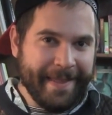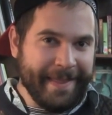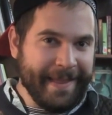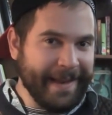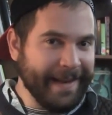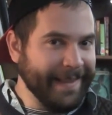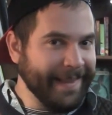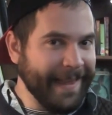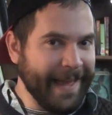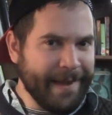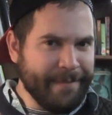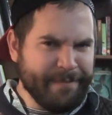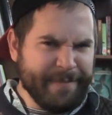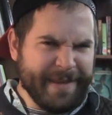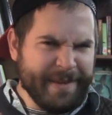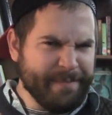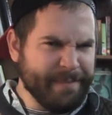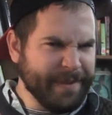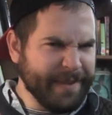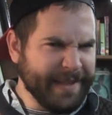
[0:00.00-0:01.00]
They'd let
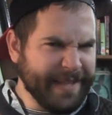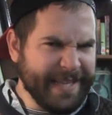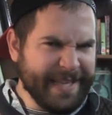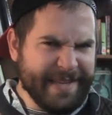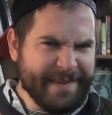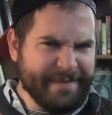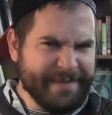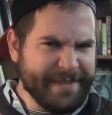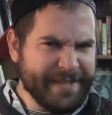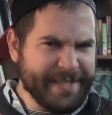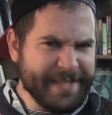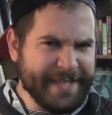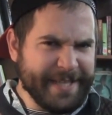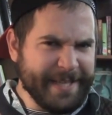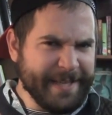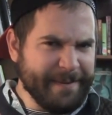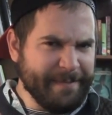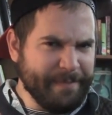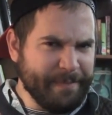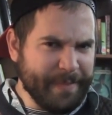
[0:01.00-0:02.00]
me believe
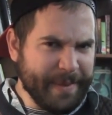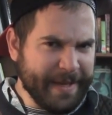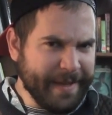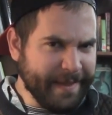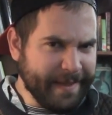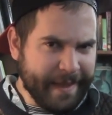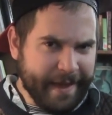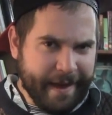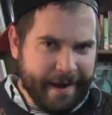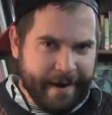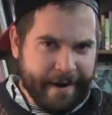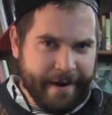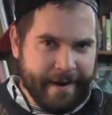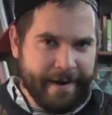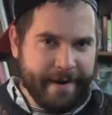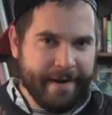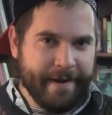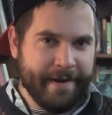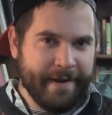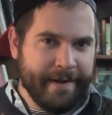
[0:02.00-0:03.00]
she'd be
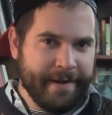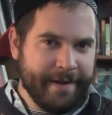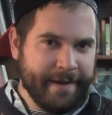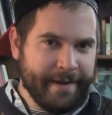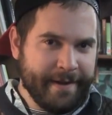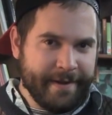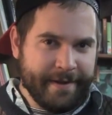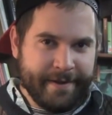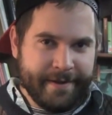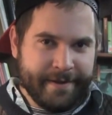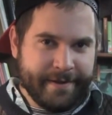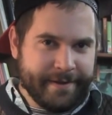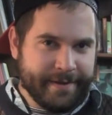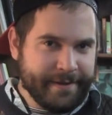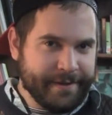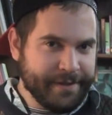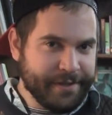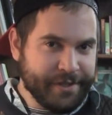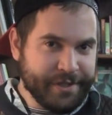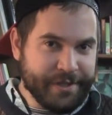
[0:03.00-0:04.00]
there.
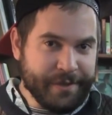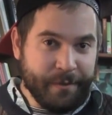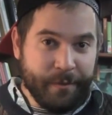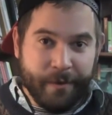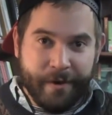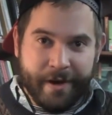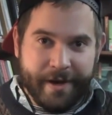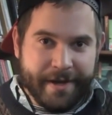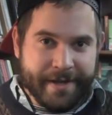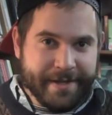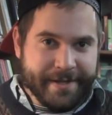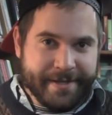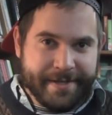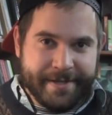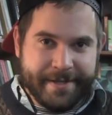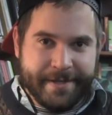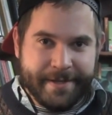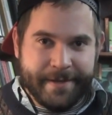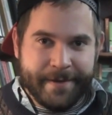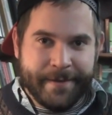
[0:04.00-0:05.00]
She
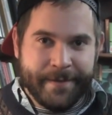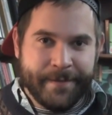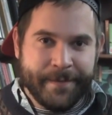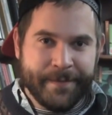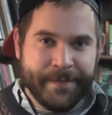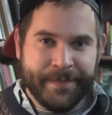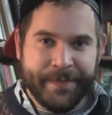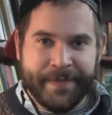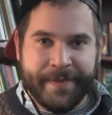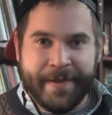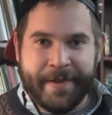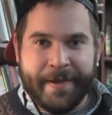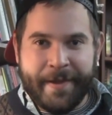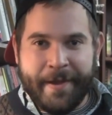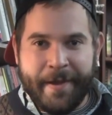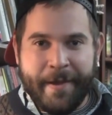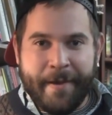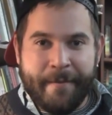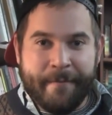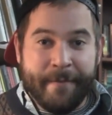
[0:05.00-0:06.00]
was.
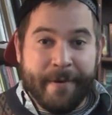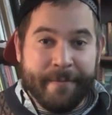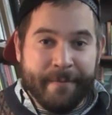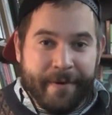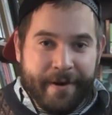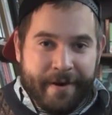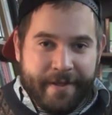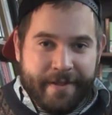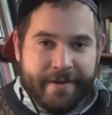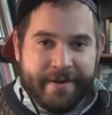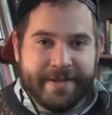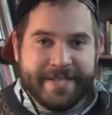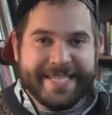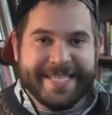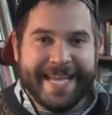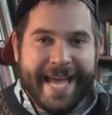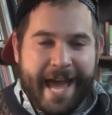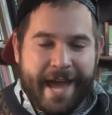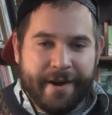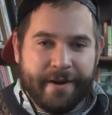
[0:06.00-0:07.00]
My mother
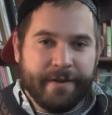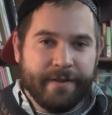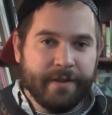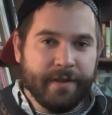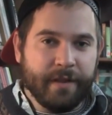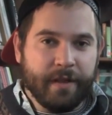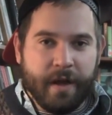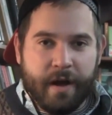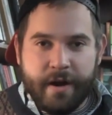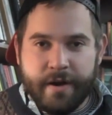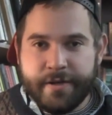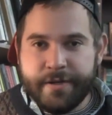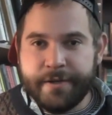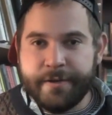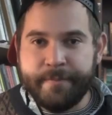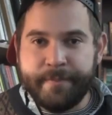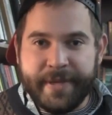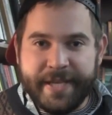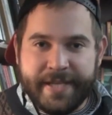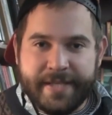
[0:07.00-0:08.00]
scattered the
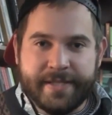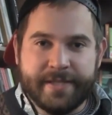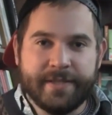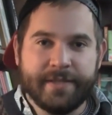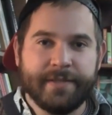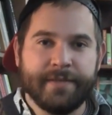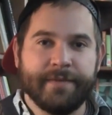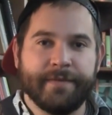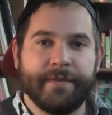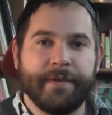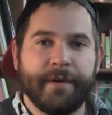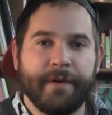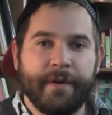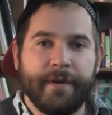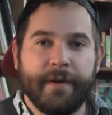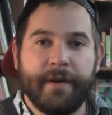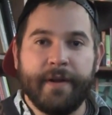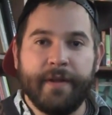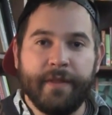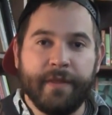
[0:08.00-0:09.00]
larger pieces of
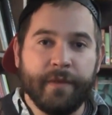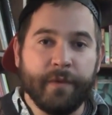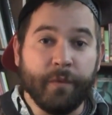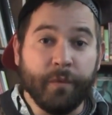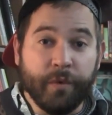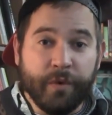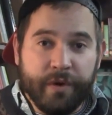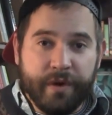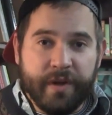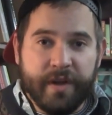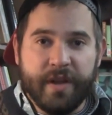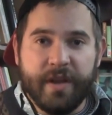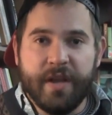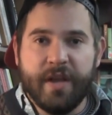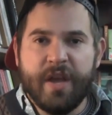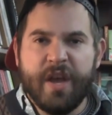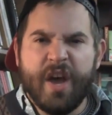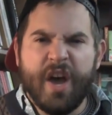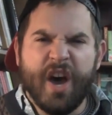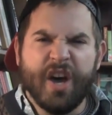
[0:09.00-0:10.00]
her in the
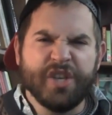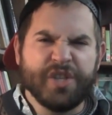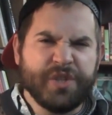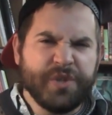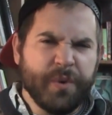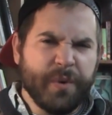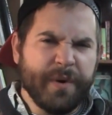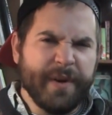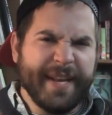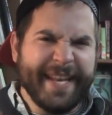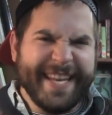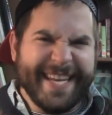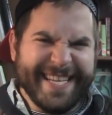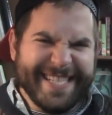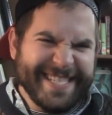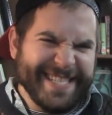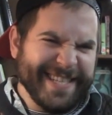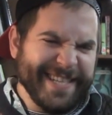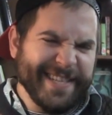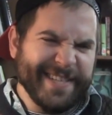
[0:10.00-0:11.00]
wood a short
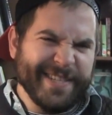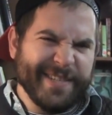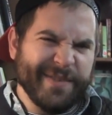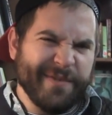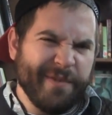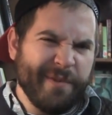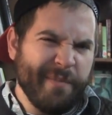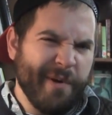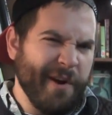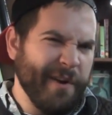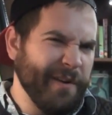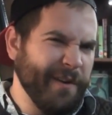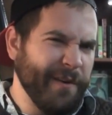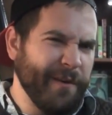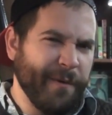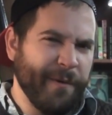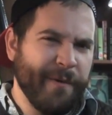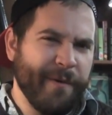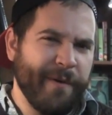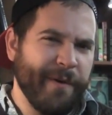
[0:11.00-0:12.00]
distance from our
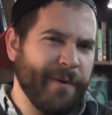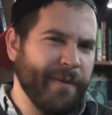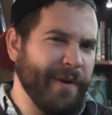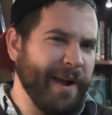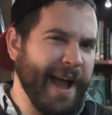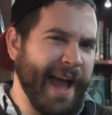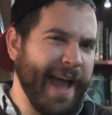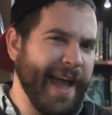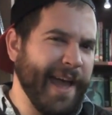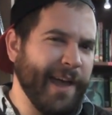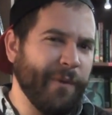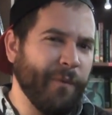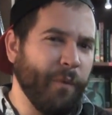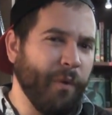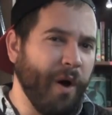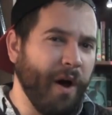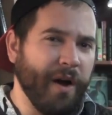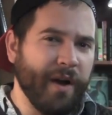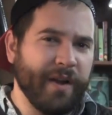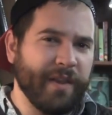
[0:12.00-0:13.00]
door where I had
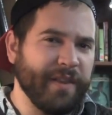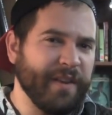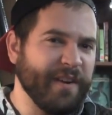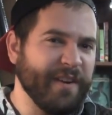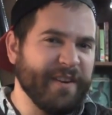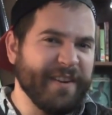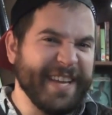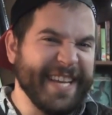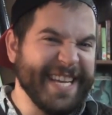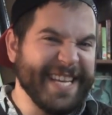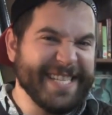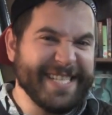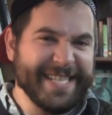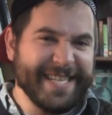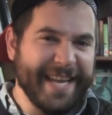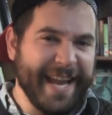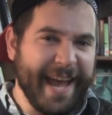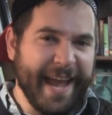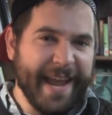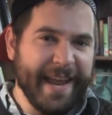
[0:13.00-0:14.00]
walked her
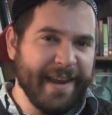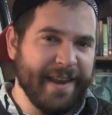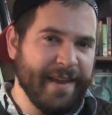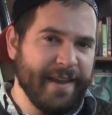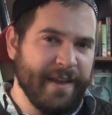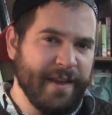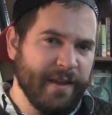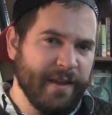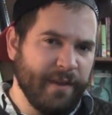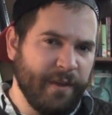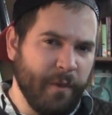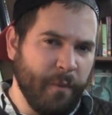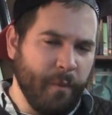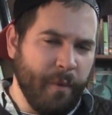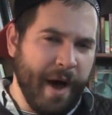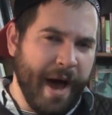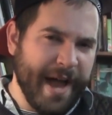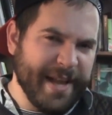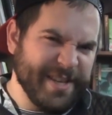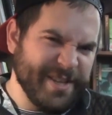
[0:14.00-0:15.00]
each night to
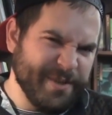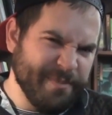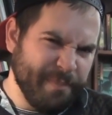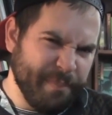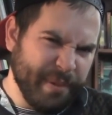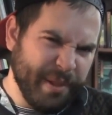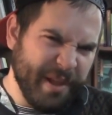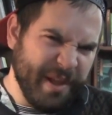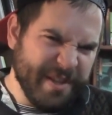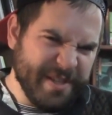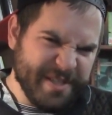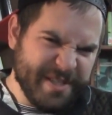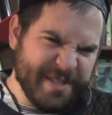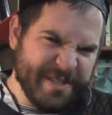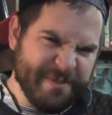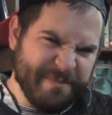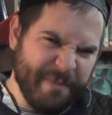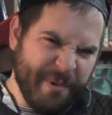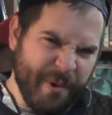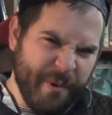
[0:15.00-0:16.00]
watch blunt
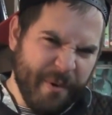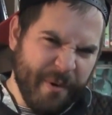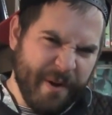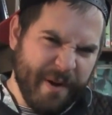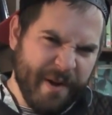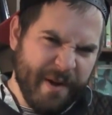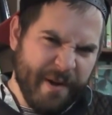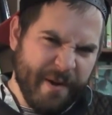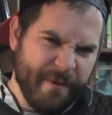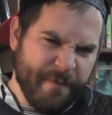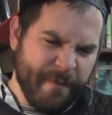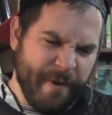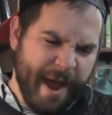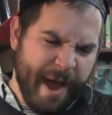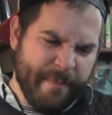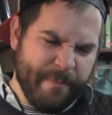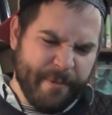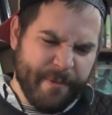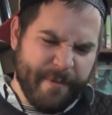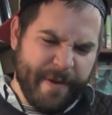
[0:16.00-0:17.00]
smoke
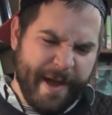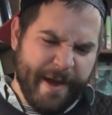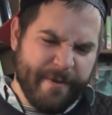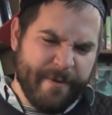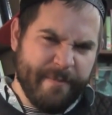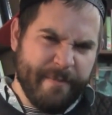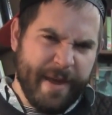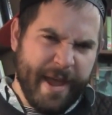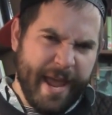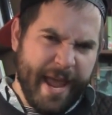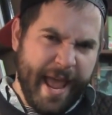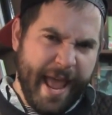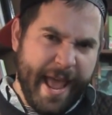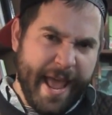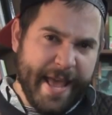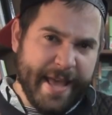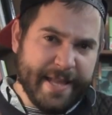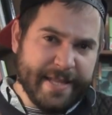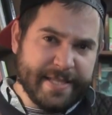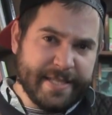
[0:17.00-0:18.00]
wrap around my
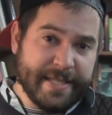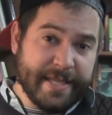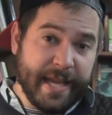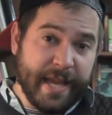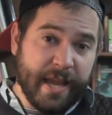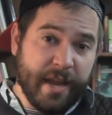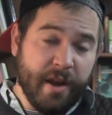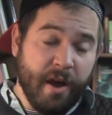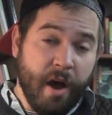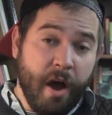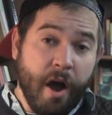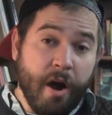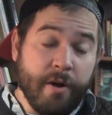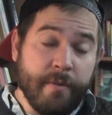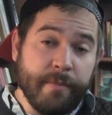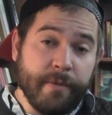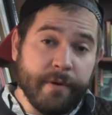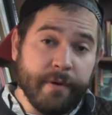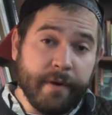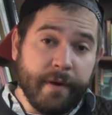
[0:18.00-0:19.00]
hands like an
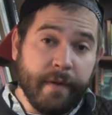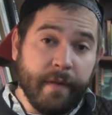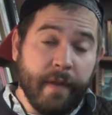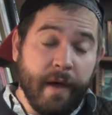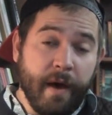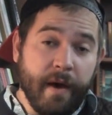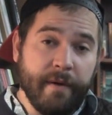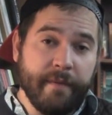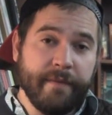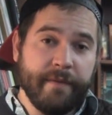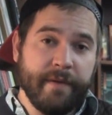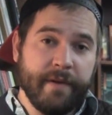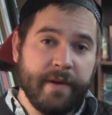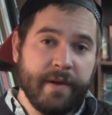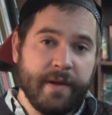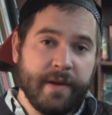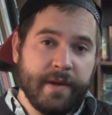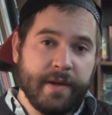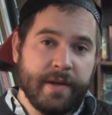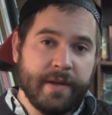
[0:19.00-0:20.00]
armored glove,
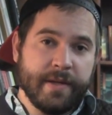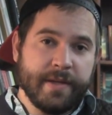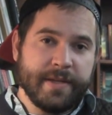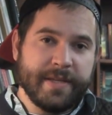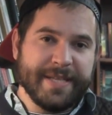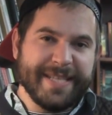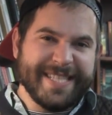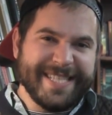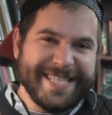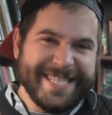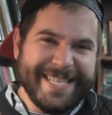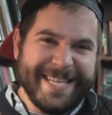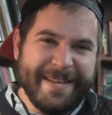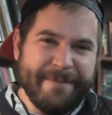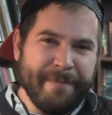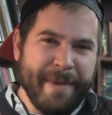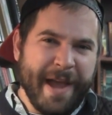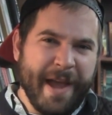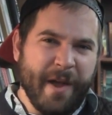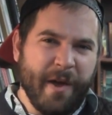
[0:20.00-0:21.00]
to
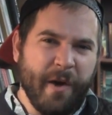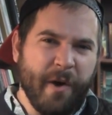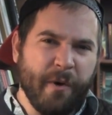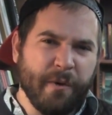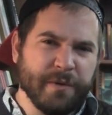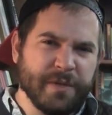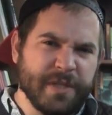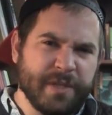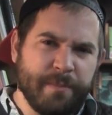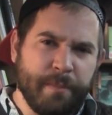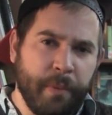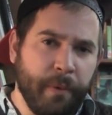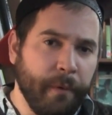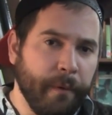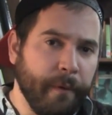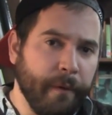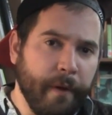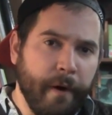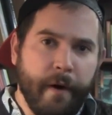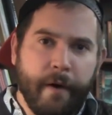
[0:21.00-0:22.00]
see my ghost
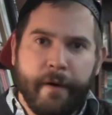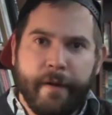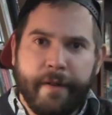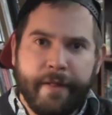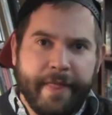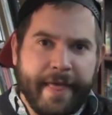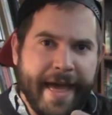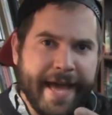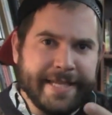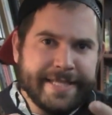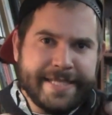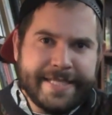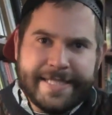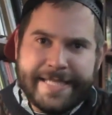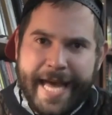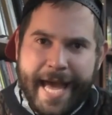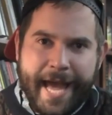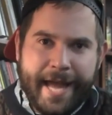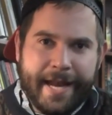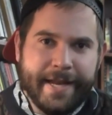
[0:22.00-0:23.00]
pull all that
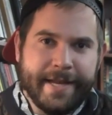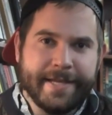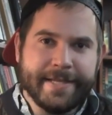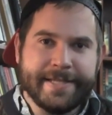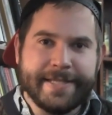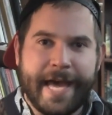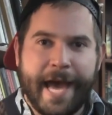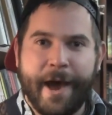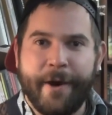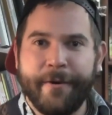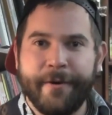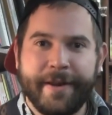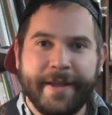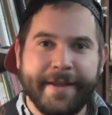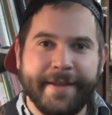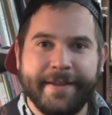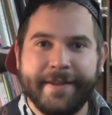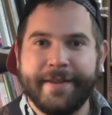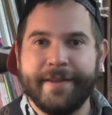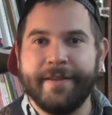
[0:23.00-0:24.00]
sadness out
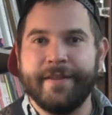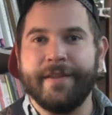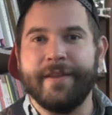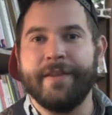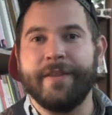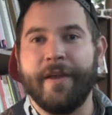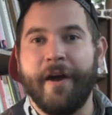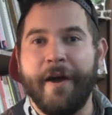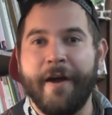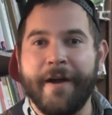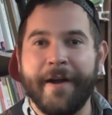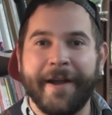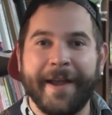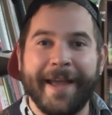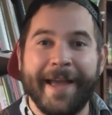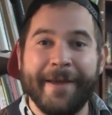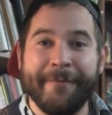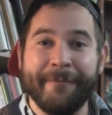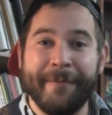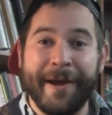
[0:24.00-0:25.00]
into the
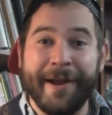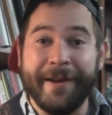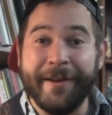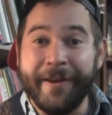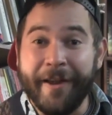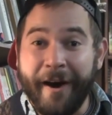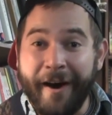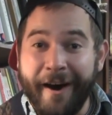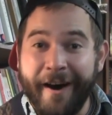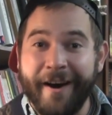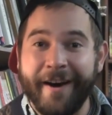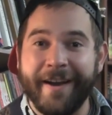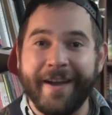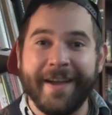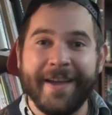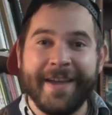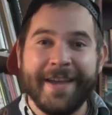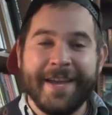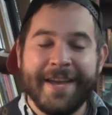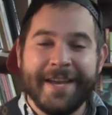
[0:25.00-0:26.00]
dark, and my
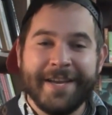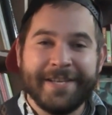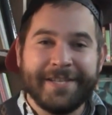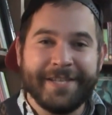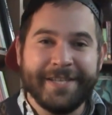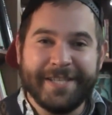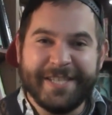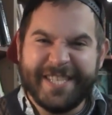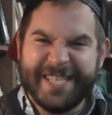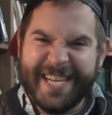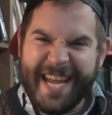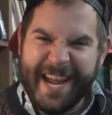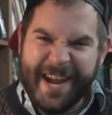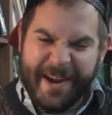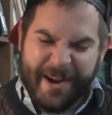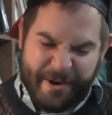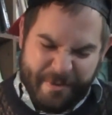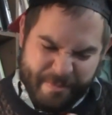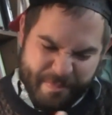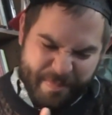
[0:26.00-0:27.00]
dog, she'd shake
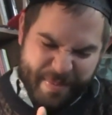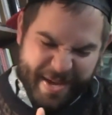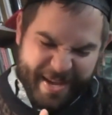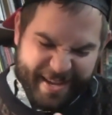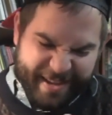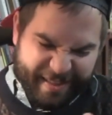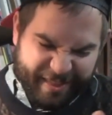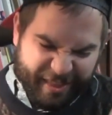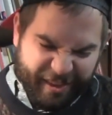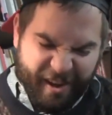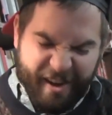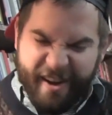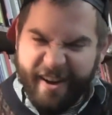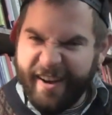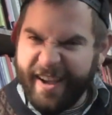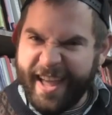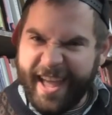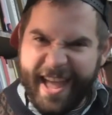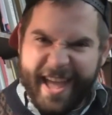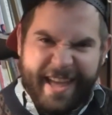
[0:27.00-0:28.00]
her big
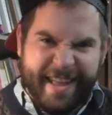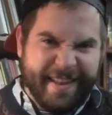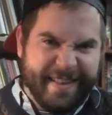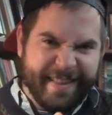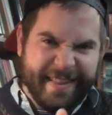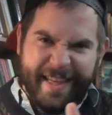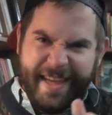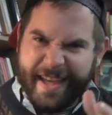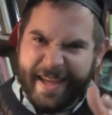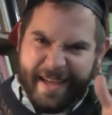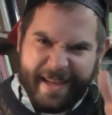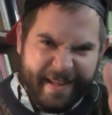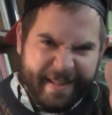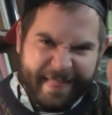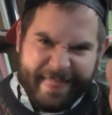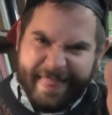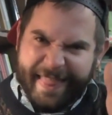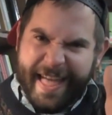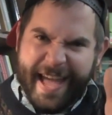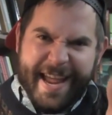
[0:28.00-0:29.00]
dog head like a
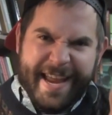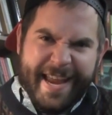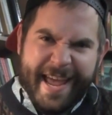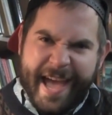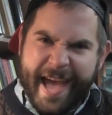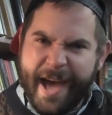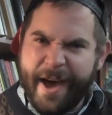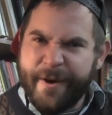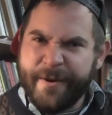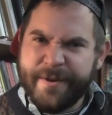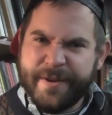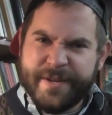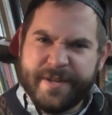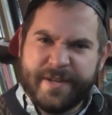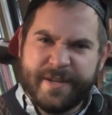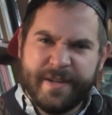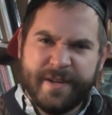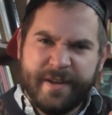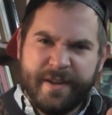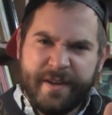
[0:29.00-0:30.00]

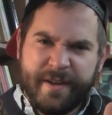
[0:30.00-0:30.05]
lighthouse